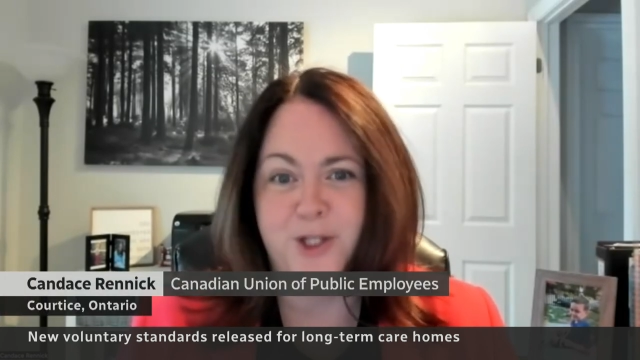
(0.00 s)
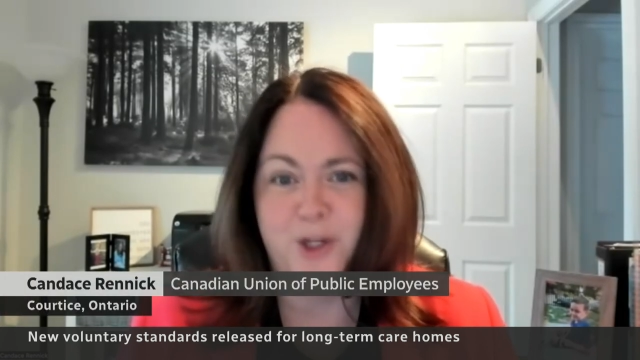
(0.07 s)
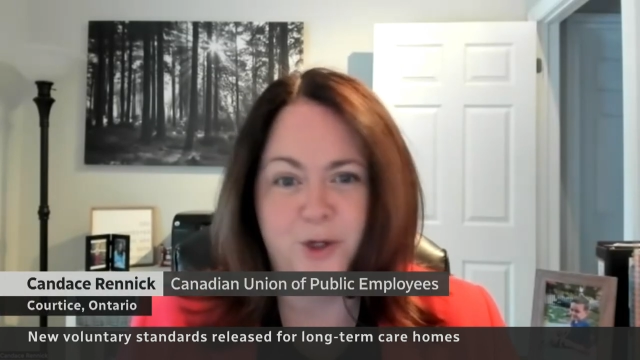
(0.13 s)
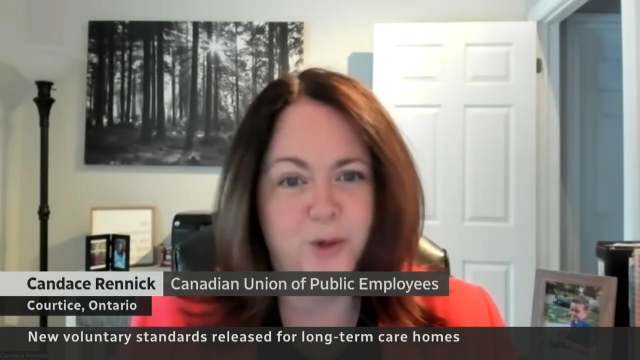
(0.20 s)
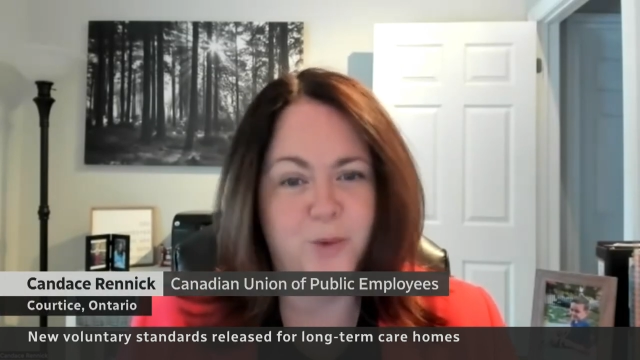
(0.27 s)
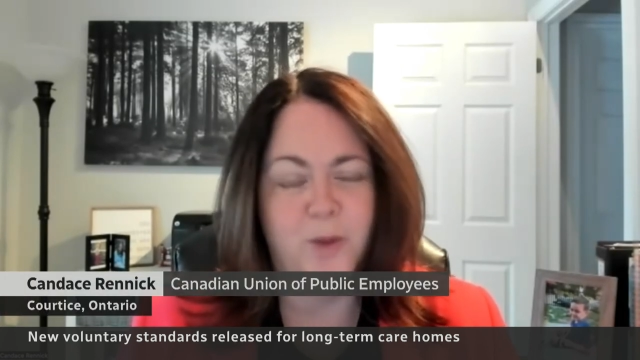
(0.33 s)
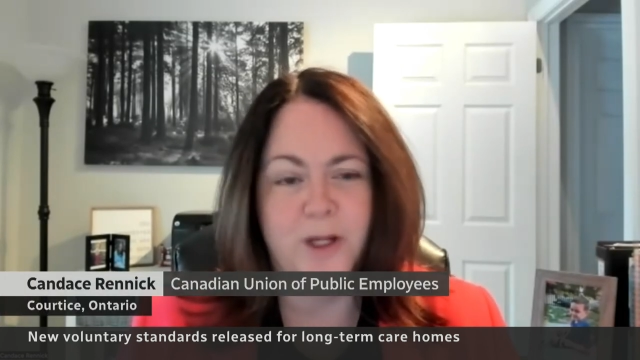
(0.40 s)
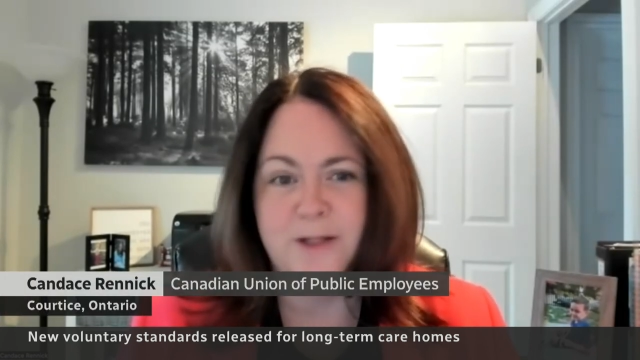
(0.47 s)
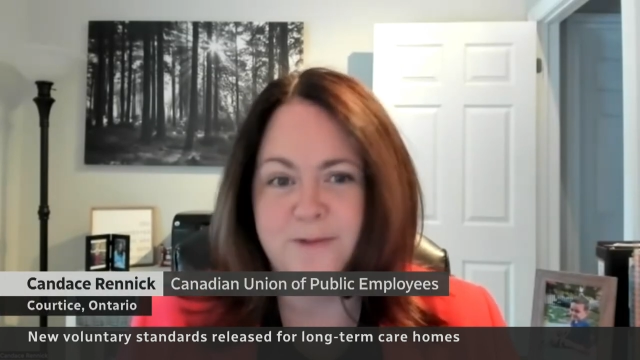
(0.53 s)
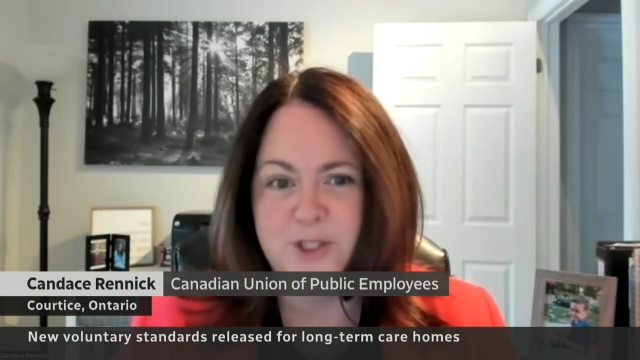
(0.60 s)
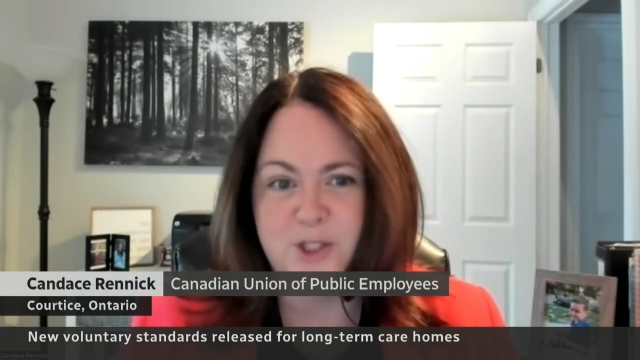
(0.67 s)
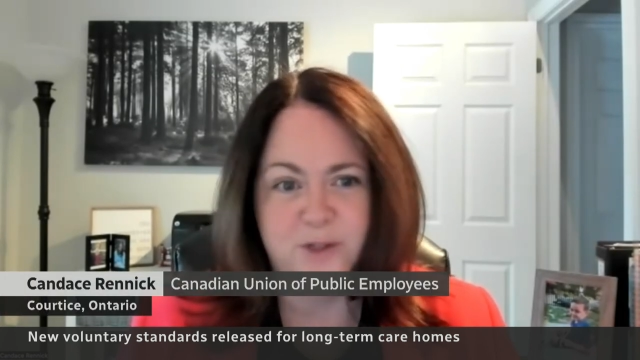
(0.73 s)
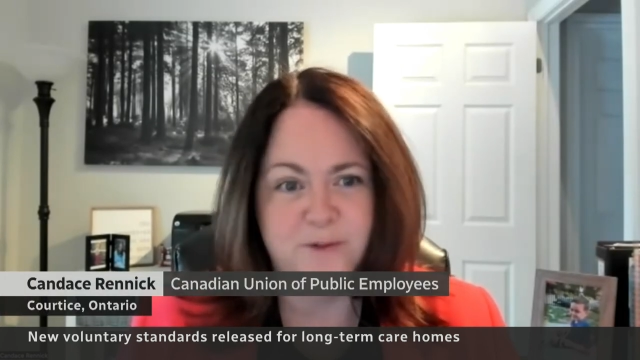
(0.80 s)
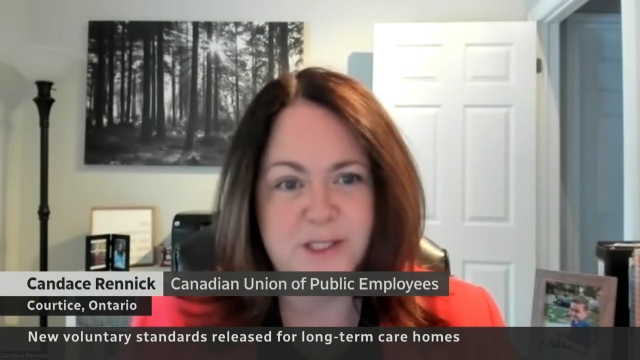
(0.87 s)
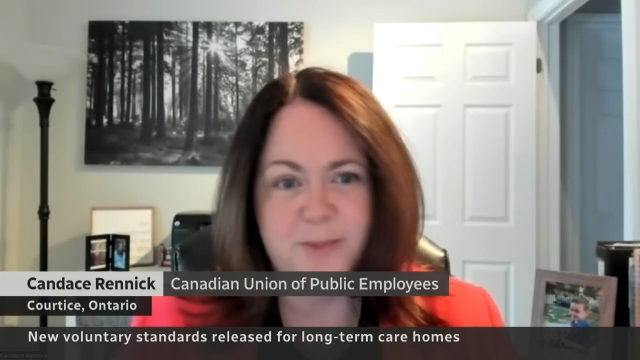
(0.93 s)
the goodwill of
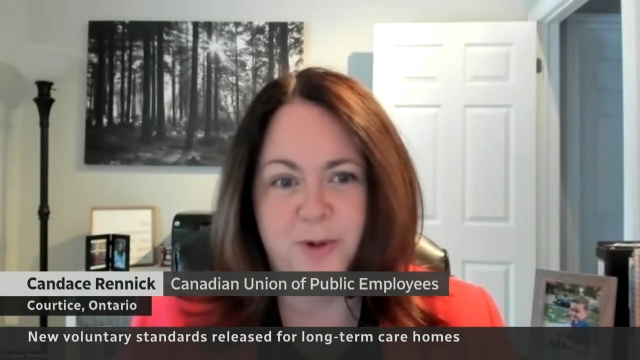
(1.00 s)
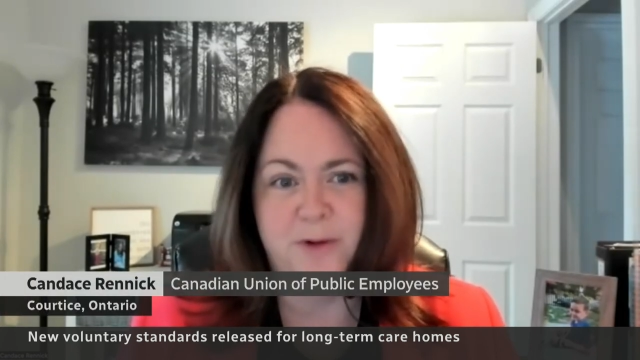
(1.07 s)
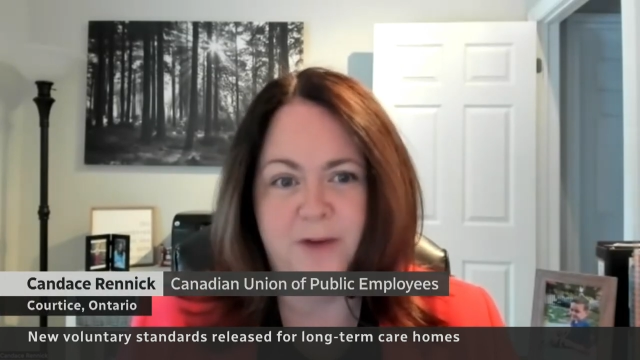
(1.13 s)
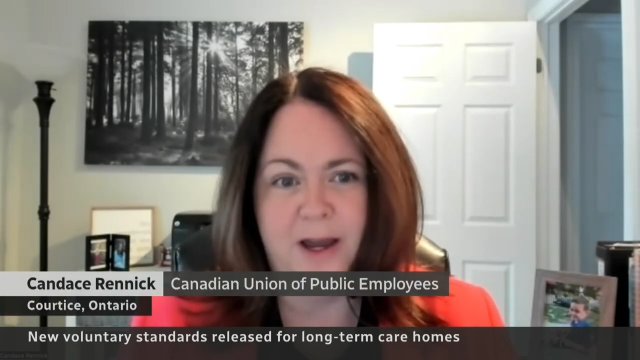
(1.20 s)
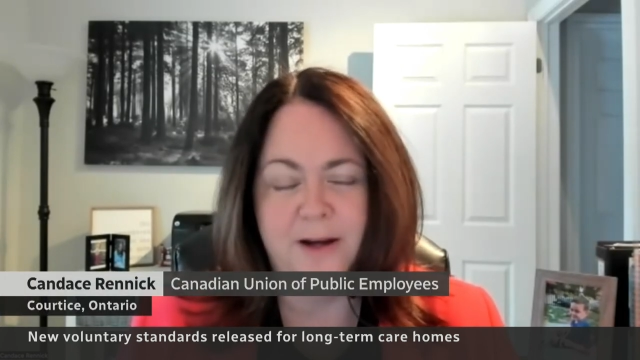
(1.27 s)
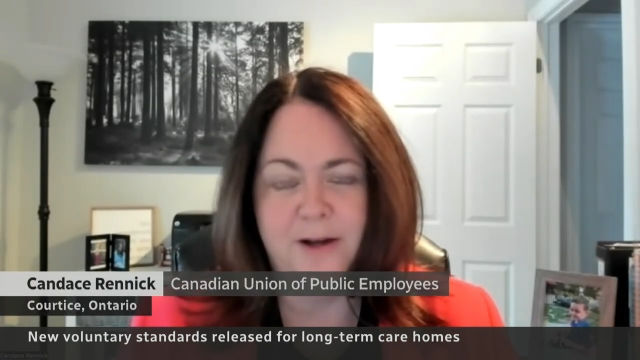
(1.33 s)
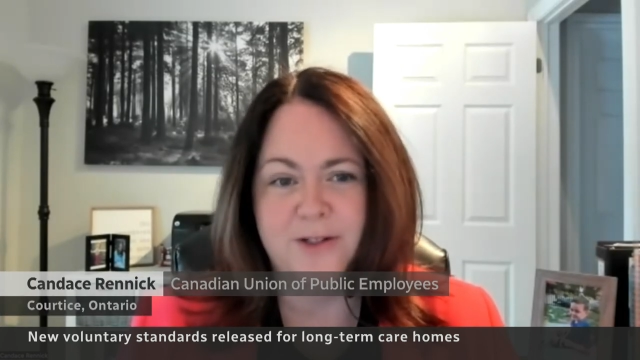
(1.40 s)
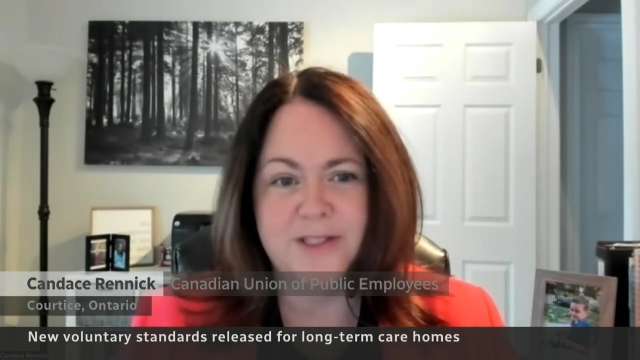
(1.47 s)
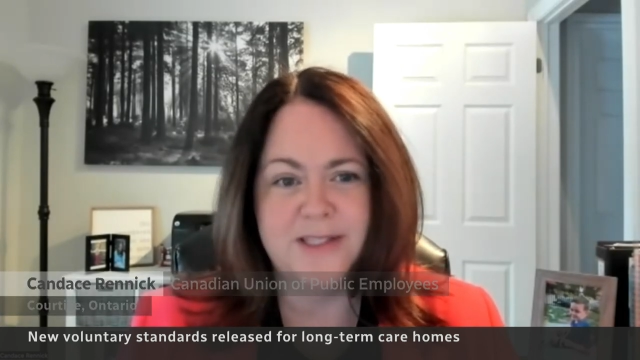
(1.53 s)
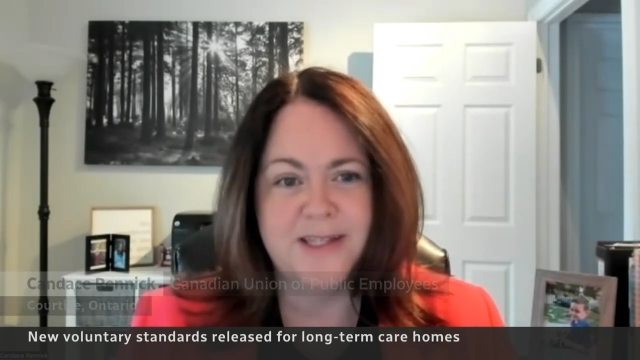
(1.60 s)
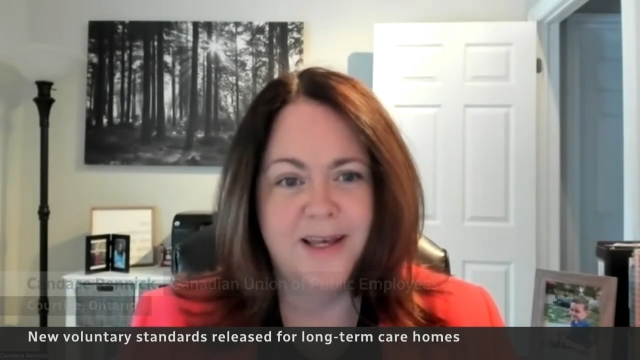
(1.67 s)
service providers.